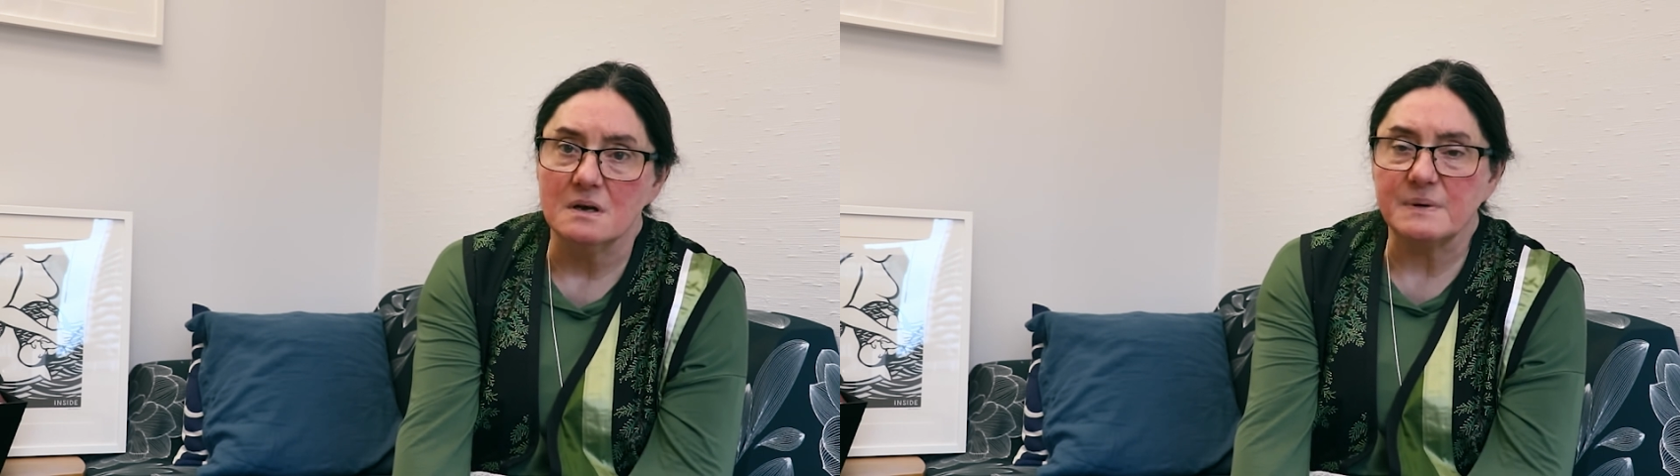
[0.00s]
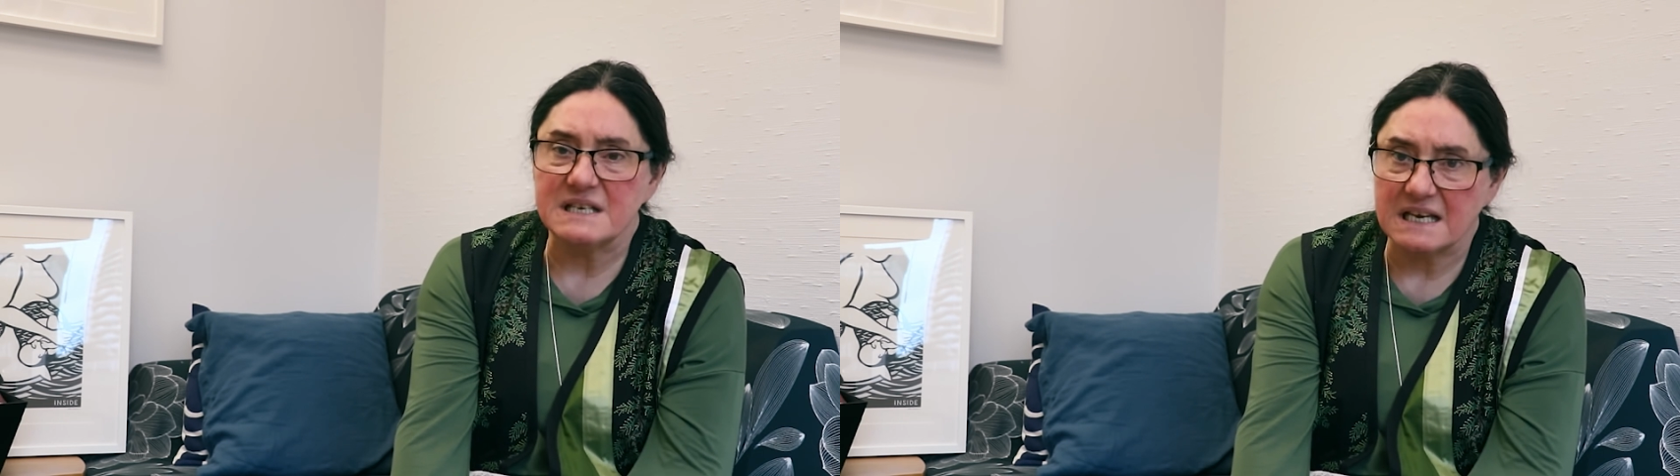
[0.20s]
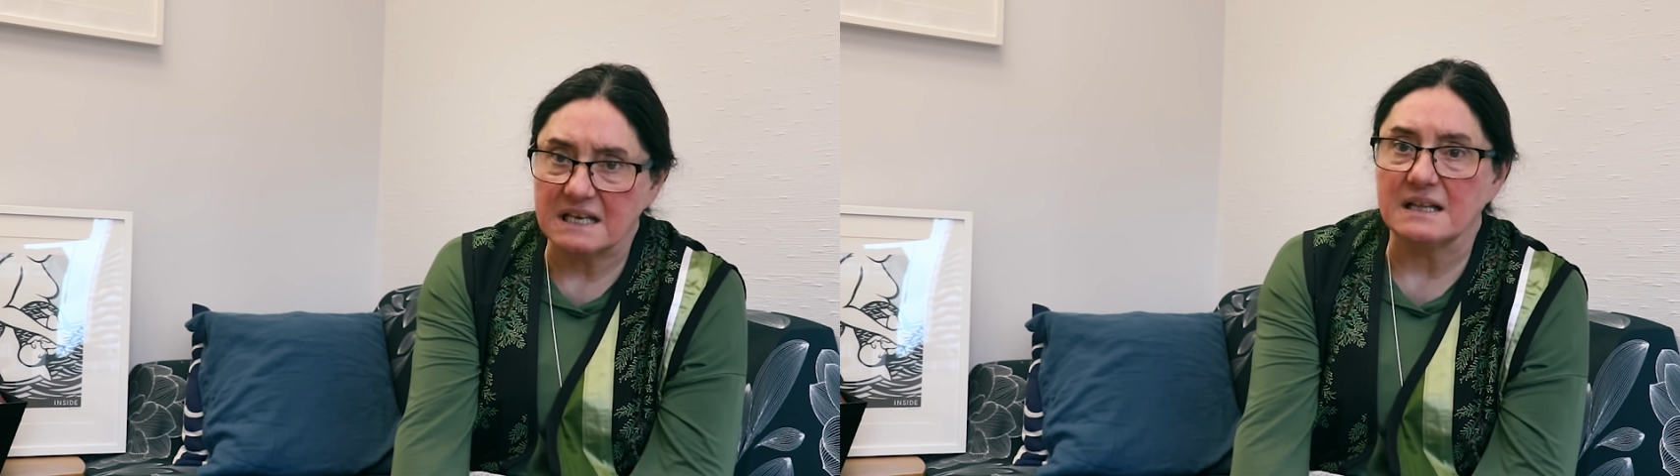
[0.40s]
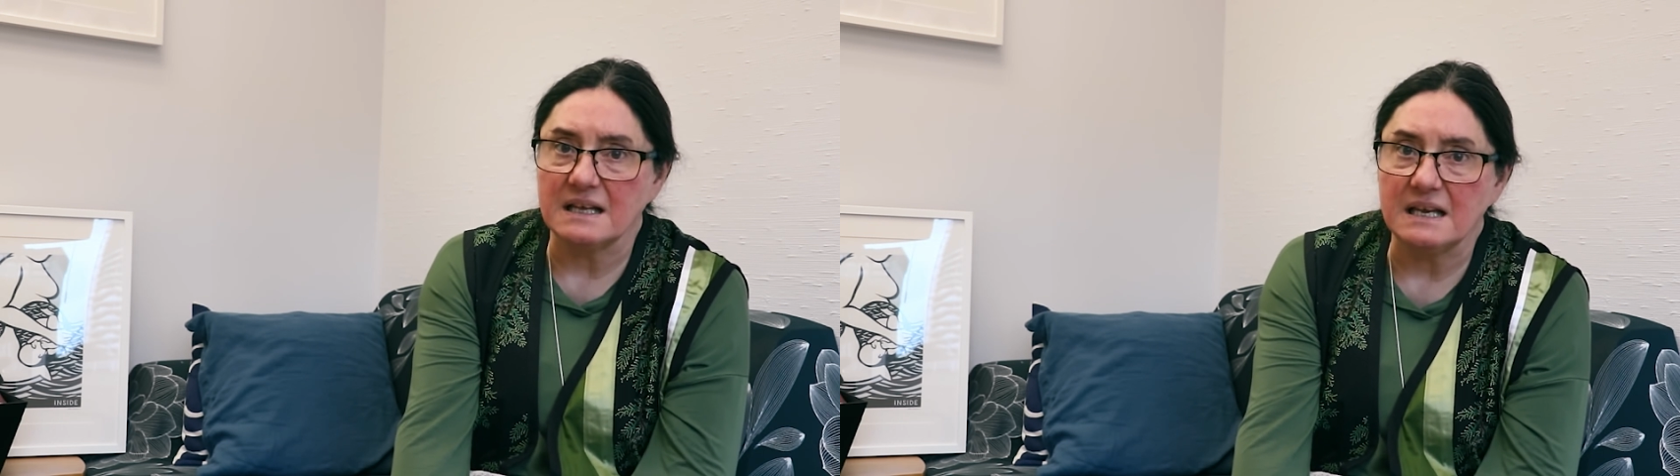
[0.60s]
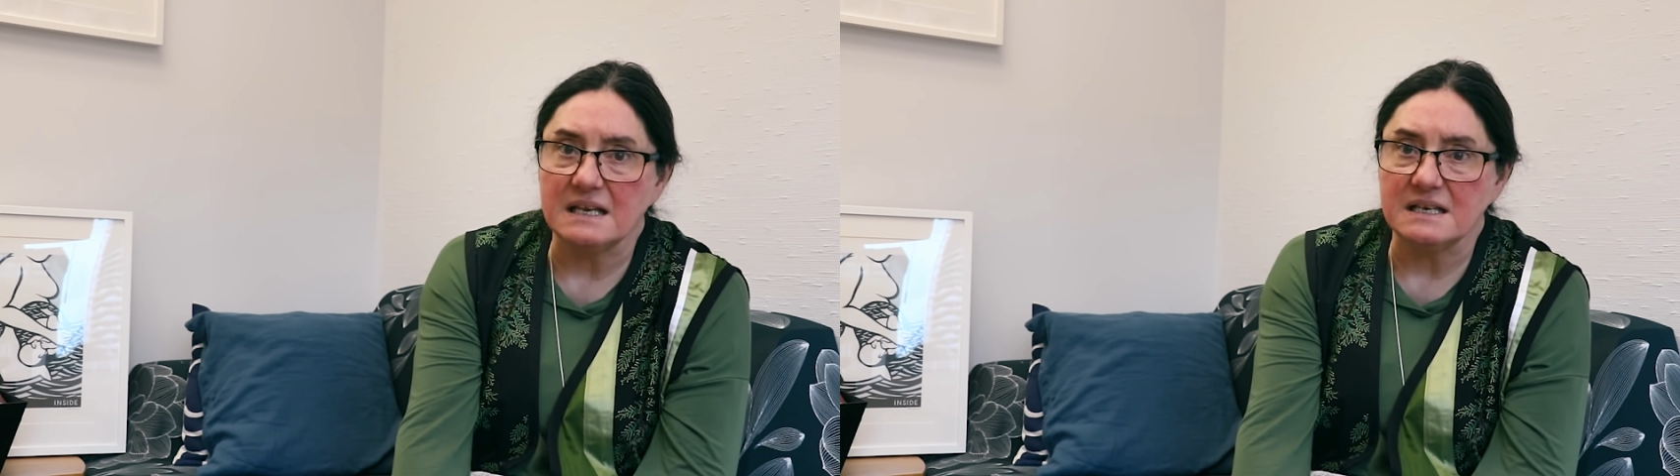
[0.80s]

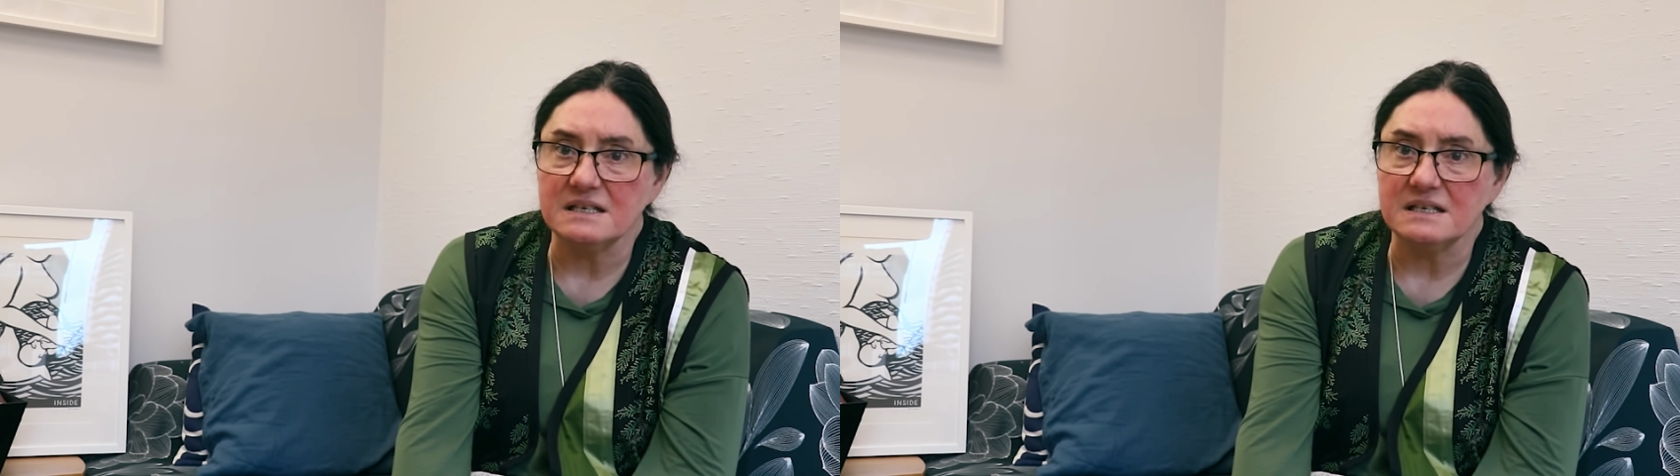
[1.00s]
particularly in